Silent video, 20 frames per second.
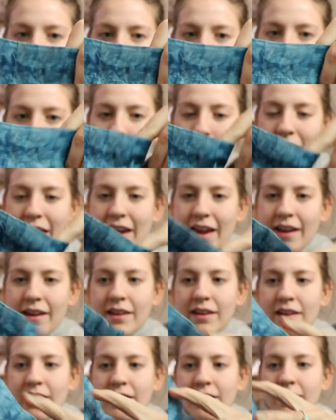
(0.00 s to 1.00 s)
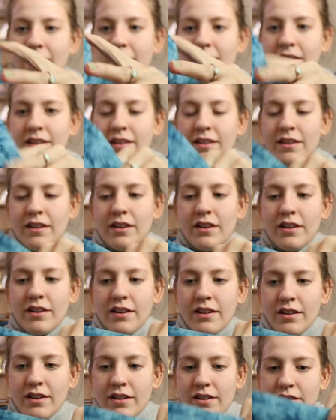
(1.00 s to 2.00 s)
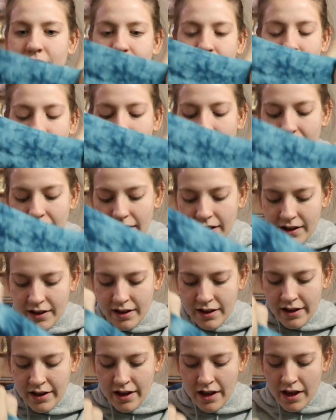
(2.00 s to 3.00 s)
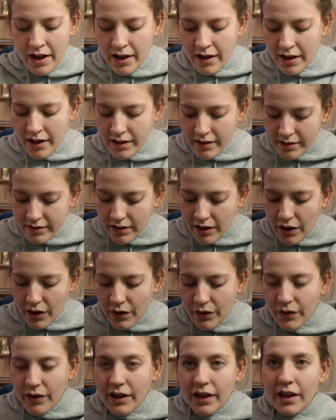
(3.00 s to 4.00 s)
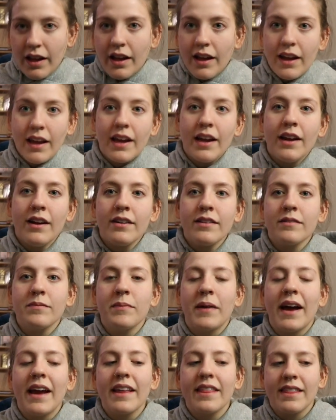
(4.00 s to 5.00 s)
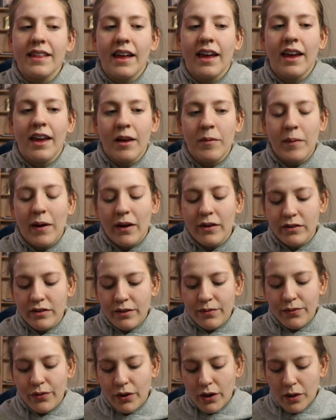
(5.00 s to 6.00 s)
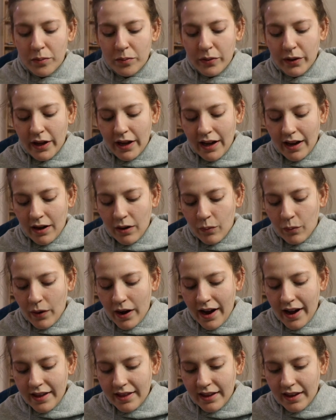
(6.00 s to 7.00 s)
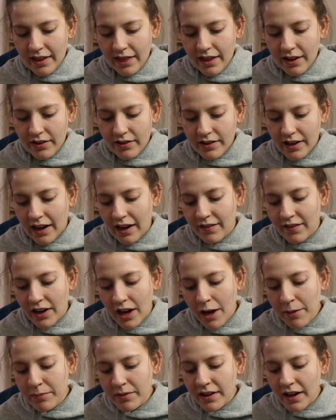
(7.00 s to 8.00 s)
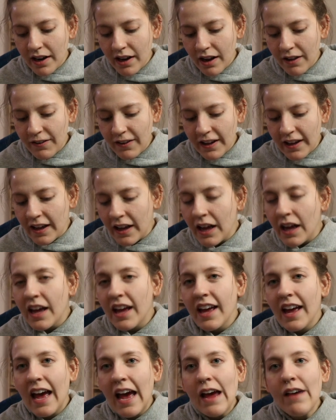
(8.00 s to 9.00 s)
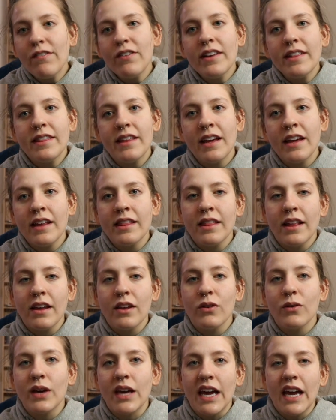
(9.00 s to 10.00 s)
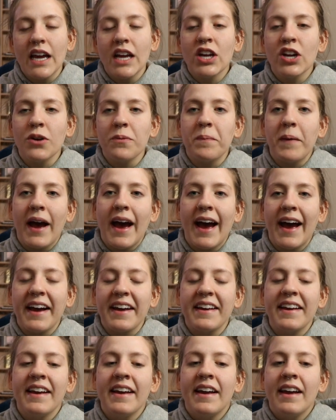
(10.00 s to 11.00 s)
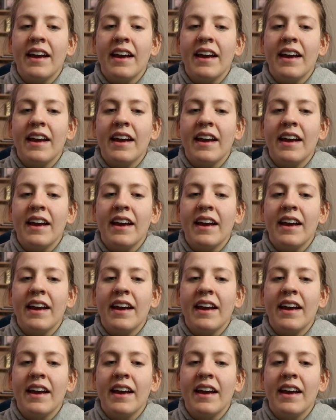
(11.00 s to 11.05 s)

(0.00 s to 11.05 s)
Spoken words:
little bag, right? So here's my thing about Sephora Play and why I think there's kind of an upside of it. Everything that you get in your bag,